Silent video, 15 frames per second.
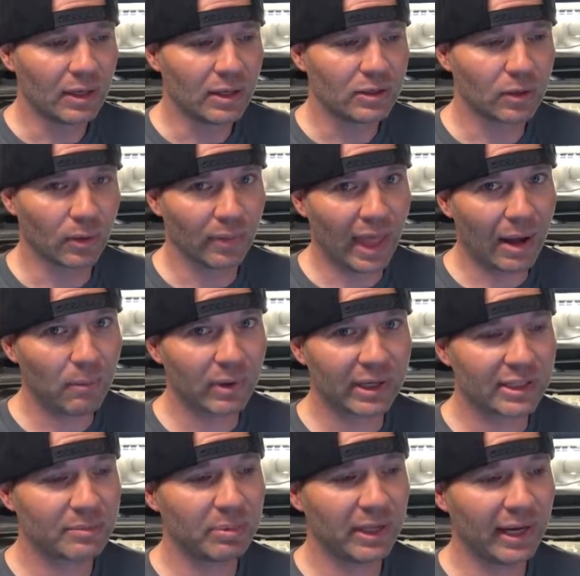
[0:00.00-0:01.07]
So that would
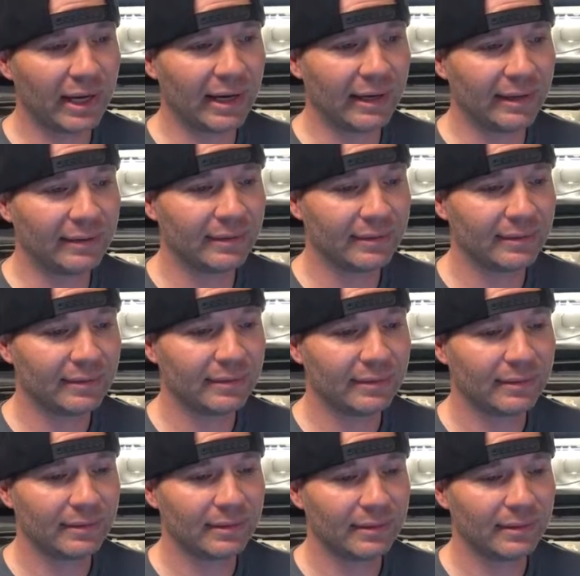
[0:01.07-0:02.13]
explain,
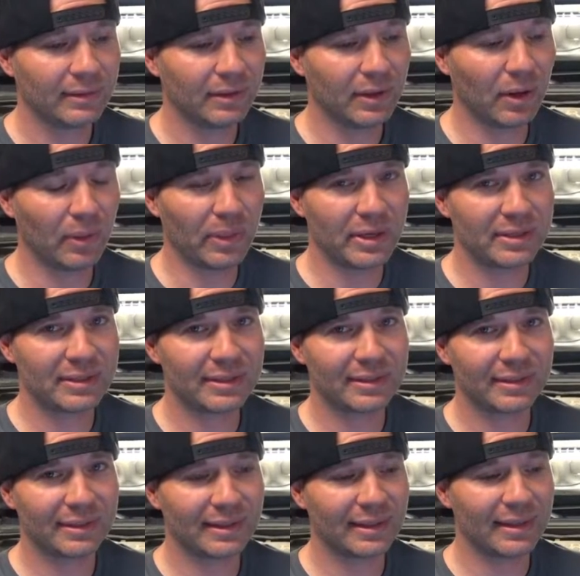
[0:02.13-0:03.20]
you know, this
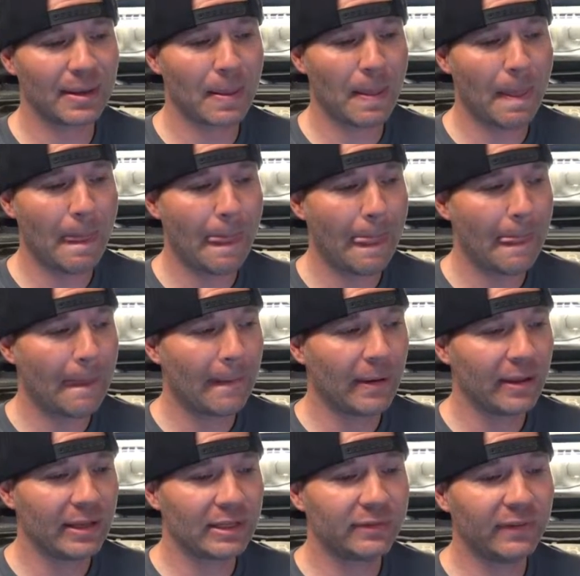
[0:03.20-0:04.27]

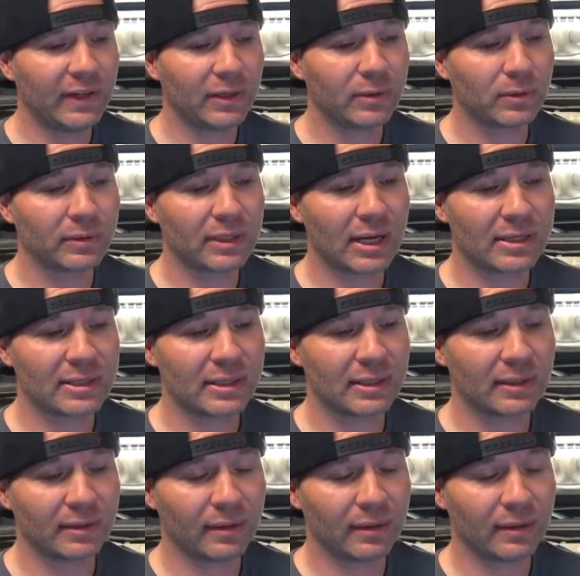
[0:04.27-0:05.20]
vehicle doesn't,